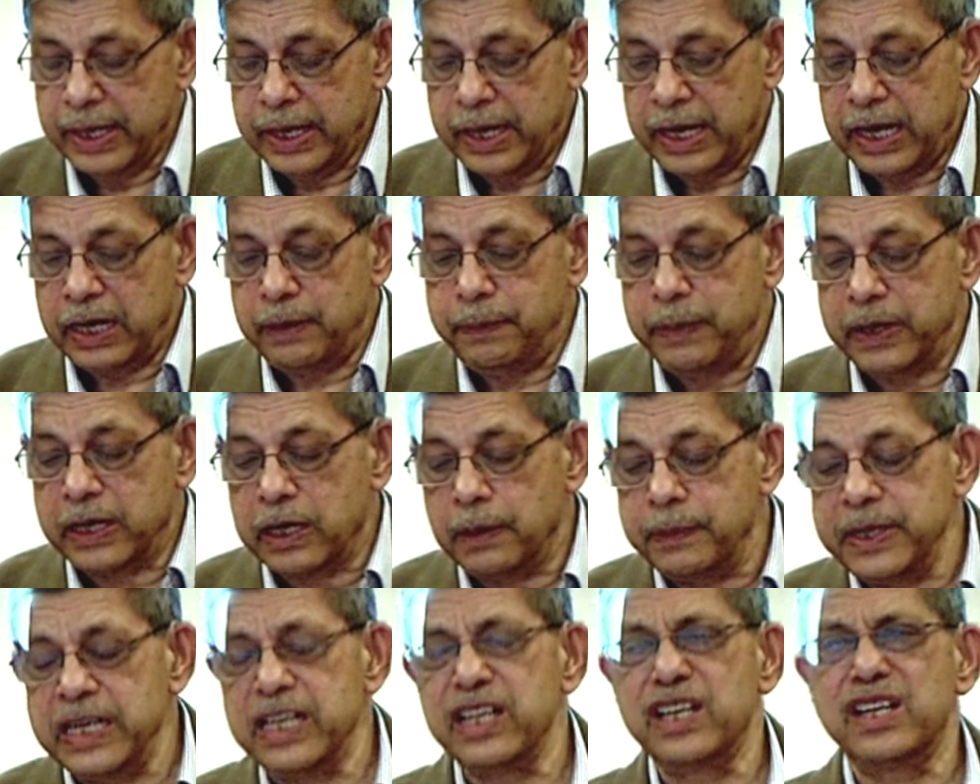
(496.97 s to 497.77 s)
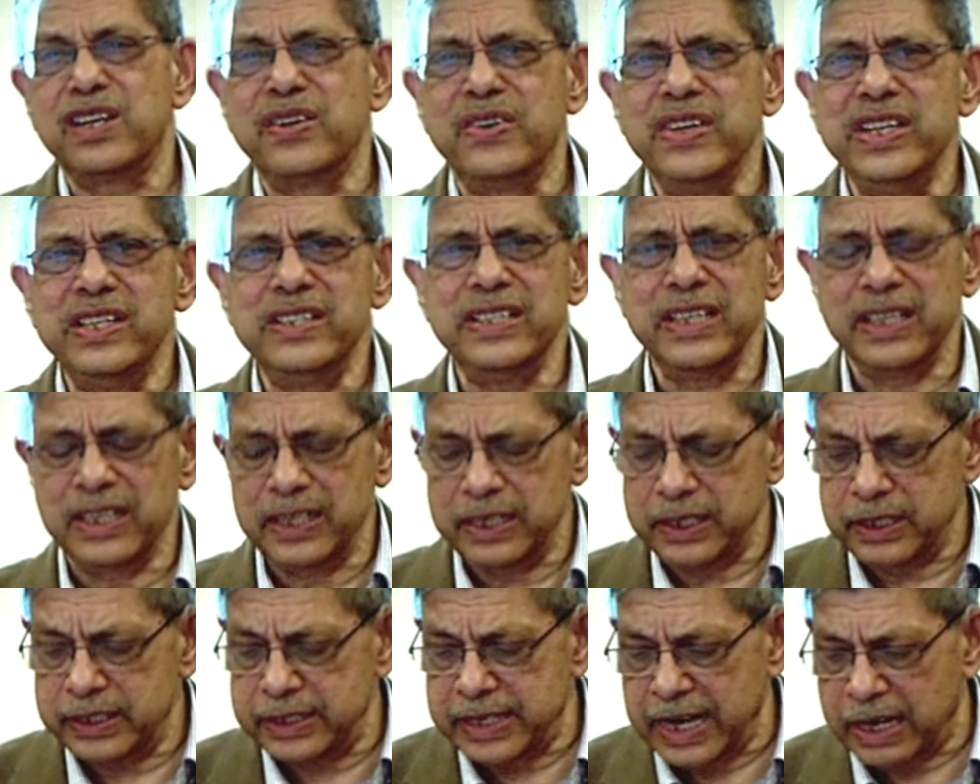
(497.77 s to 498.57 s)
had become
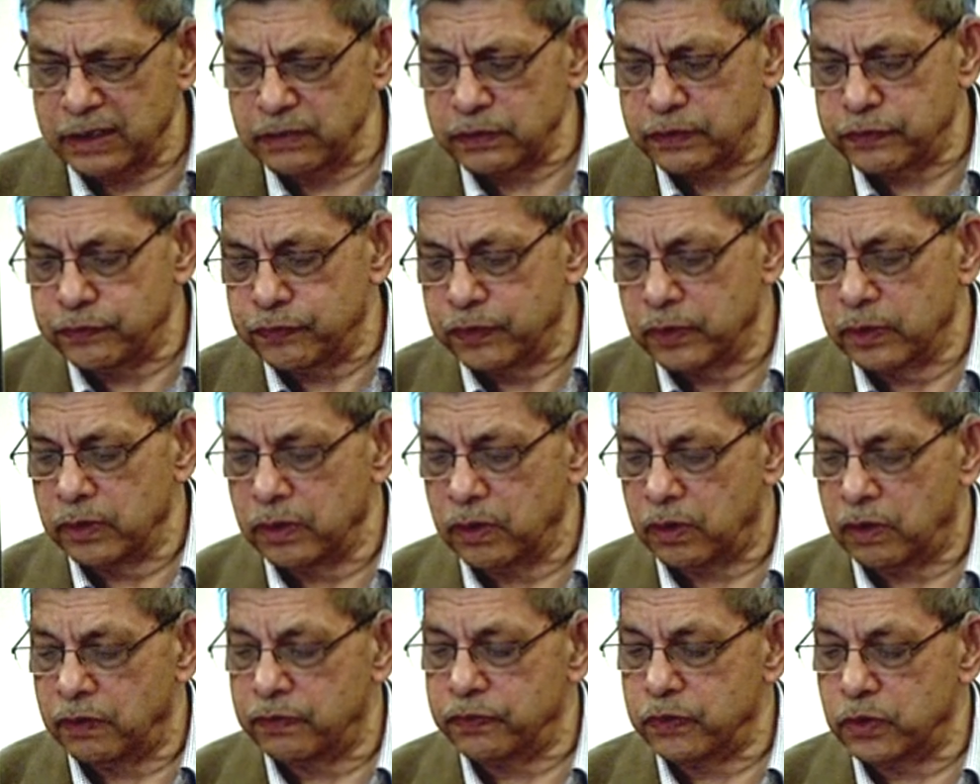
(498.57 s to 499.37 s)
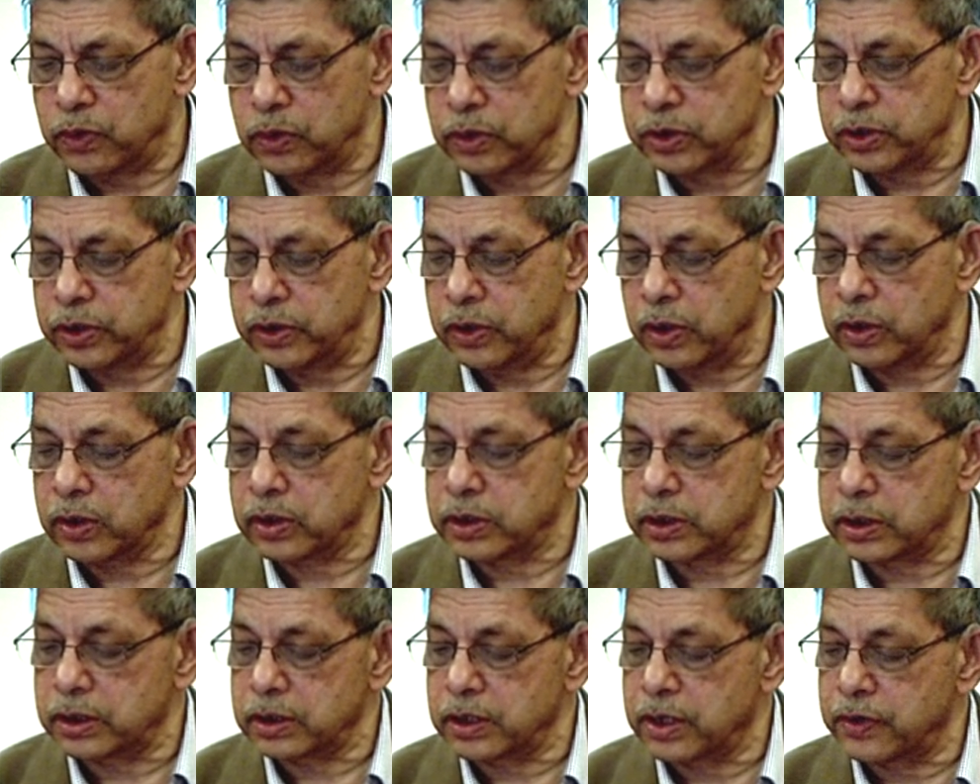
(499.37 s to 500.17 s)
increasingly doubtful of
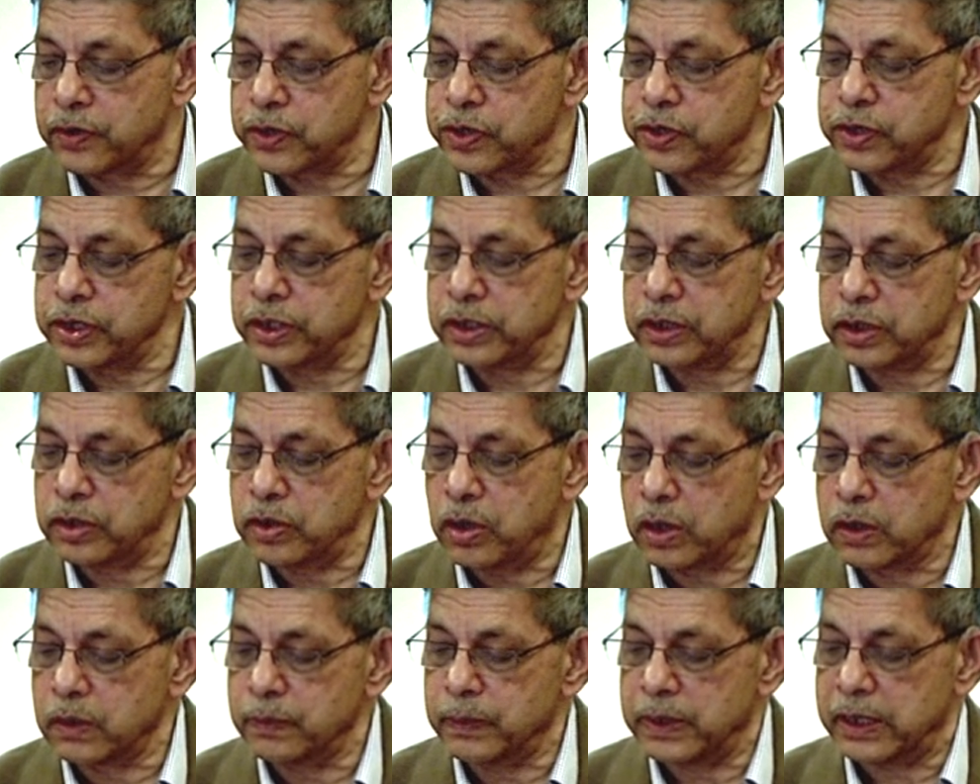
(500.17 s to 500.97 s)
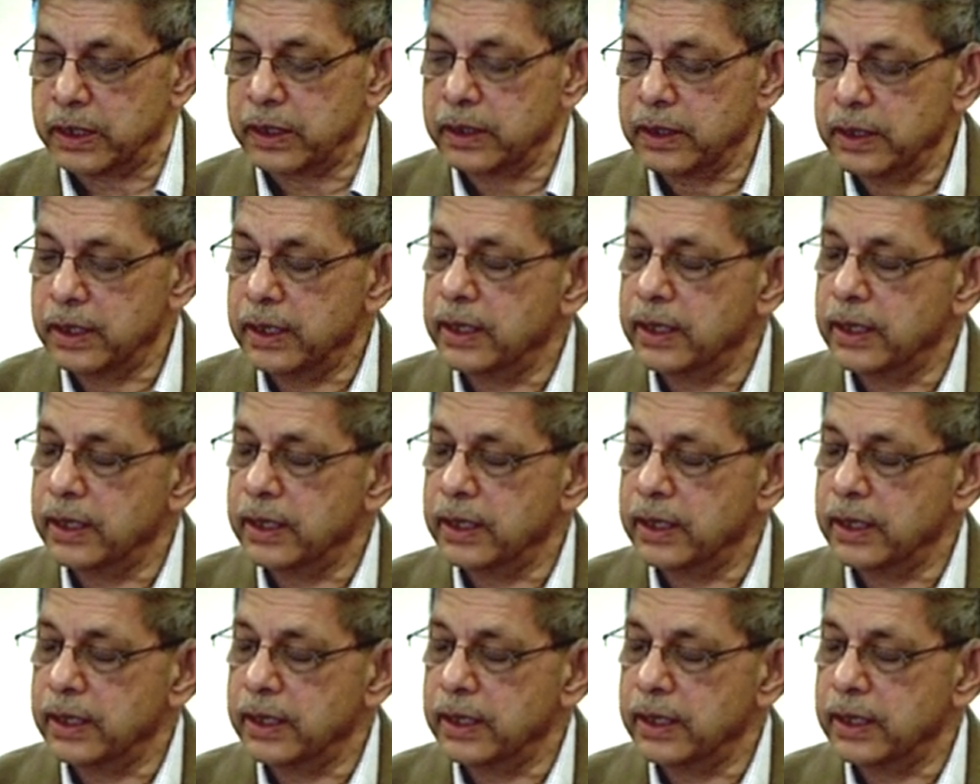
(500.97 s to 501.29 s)
Orthodox Christian dogma,